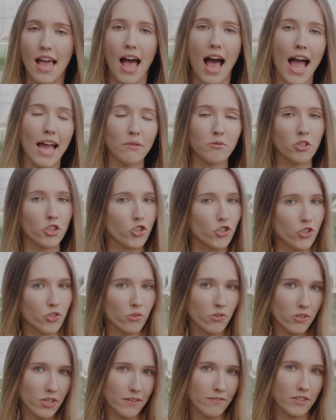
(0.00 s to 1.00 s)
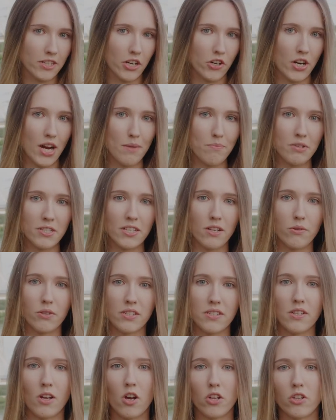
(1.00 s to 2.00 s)
I'm not sure if their episode
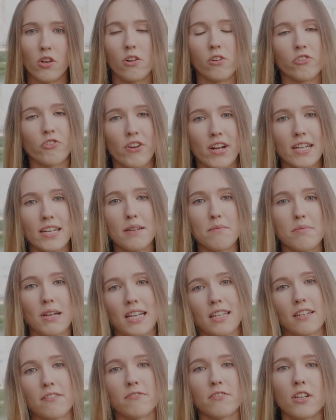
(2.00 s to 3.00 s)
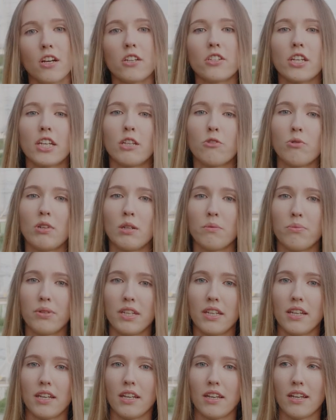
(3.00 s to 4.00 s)
is on already, but if not, it will
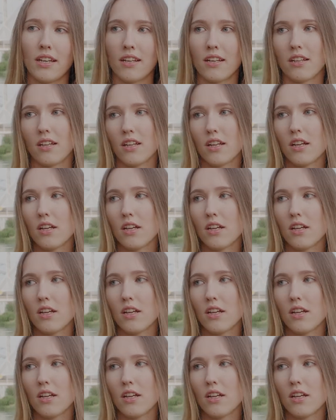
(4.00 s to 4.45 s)
be